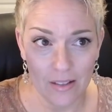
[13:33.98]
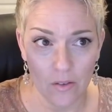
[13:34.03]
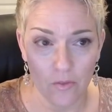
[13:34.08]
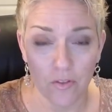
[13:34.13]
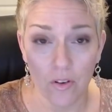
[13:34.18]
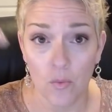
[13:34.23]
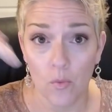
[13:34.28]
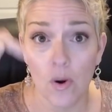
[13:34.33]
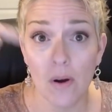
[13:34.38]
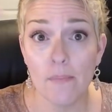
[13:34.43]

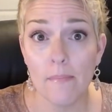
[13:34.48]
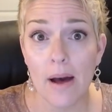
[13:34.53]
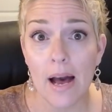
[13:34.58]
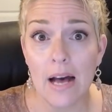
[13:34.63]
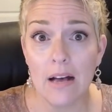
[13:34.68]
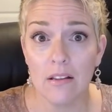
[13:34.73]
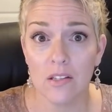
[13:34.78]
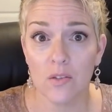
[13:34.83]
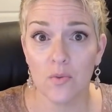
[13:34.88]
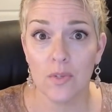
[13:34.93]
from what
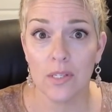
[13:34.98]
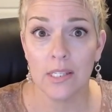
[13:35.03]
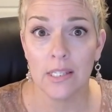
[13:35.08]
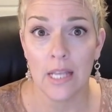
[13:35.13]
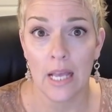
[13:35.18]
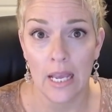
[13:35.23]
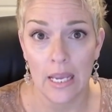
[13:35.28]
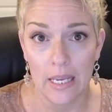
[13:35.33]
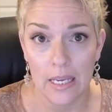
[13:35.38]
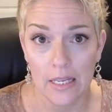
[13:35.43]
Miles was
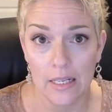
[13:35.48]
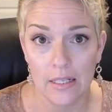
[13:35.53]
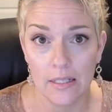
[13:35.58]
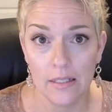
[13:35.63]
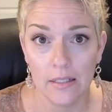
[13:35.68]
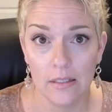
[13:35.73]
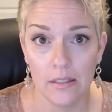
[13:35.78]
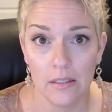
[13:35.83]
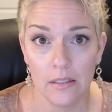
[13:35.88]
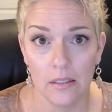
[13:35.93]
saying,
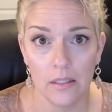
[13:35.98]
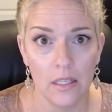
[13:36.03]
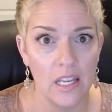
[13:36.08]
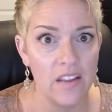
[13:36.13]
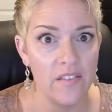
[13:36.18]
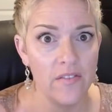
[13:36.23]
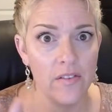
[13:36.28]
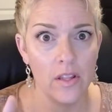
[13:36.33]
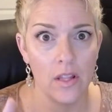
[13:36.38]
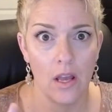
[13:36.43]

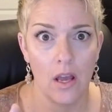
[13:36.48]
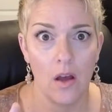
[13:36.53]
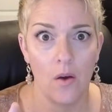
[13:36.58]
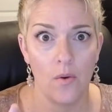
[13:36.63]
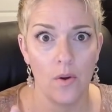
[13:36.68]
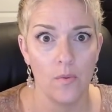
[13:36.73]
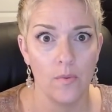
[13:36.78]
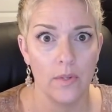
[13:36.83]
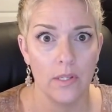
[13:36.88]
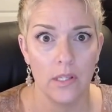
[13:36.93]
even though
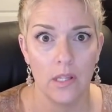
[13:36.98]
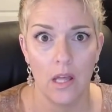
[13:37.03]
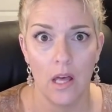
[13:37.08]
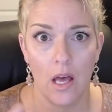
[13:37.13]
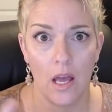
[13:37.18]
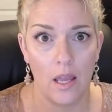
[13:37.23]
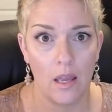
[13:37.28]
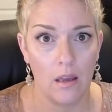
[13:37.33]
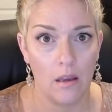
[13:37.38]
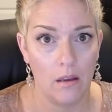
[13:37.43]
it was
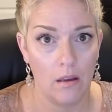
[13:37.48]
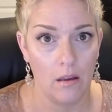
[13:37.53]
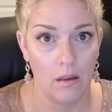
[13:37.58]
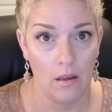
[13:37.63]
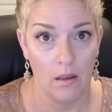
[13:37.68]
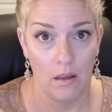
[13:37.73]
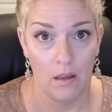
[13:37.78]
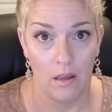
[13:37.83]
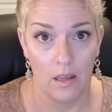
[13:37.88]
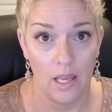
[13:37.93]
like
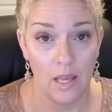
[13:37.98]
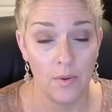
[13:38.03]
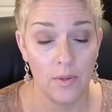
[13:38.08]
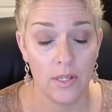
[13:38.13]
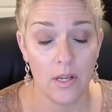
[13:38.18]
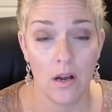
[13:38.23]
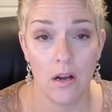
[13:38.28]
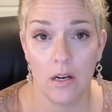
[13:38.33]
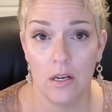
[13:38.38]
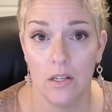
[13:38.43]
he was
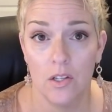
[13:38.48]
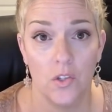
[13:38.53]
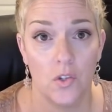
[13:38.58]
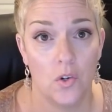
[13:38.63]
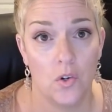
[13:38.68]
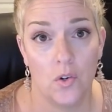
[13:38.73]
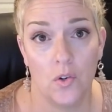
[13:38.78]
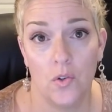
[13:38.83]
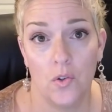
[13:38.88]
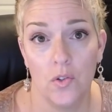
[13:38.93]
talking in
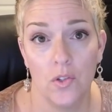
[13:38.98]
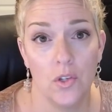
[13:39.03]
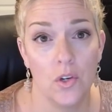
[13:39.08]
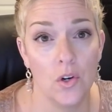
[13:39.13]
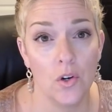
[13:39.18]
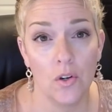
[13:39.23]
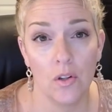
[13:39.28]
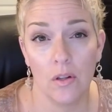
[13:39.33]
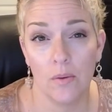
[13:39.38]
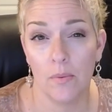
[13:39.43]
circles, and
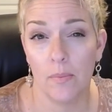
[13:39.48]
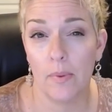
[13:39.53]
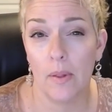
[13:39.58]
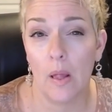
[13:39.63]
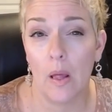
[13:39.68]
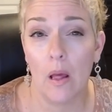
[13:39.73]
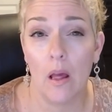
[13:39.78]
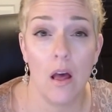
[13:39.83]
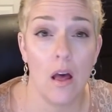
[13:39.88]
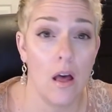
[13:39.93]
Hurley would be
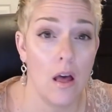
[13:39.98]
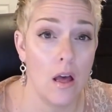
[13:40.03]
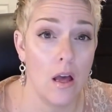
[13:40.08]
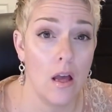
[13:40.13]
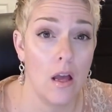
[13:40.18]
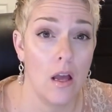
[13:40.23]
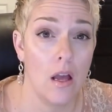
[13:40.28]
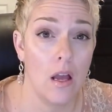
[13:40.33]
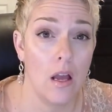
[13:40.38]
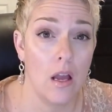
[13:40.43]
like, huh?
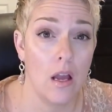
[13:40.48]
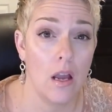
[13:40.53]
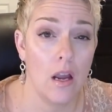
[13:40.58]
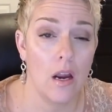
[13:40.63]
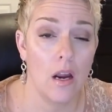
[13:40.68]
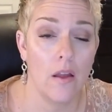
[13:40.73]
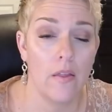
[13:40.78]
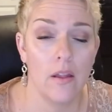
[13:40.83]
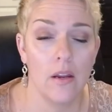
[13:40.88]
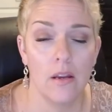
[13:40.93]

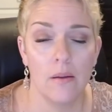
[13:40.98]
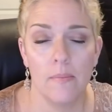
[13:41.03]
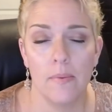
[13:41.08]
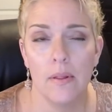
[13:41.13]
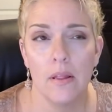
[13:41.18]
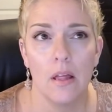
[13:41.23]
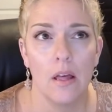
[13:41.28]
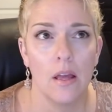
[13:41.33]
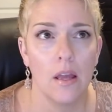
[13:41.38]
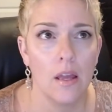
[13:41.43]
And then he'd be
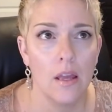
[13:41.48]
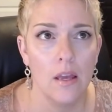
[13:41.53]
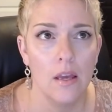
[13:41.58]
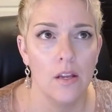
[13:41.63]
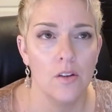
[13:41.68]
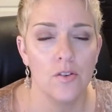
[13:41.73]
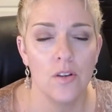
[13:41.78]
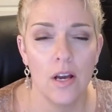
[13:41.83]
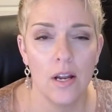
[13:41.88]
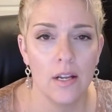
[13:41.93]
like,
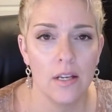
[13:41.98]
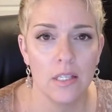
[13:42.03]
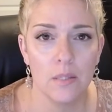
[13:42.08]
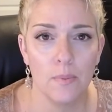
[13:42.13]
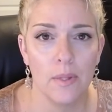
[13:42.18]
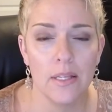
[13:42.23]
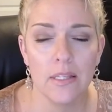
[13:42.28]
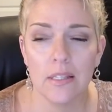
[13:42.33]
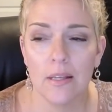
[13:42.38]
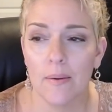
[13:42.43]
trying to
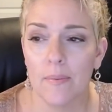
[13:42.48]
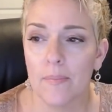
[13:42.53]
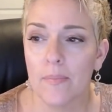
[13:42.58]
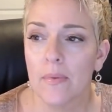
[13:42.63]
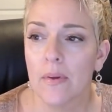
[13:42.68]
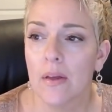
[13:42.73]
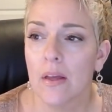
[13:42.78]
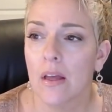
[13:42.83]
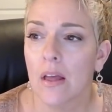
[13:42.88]
explain something.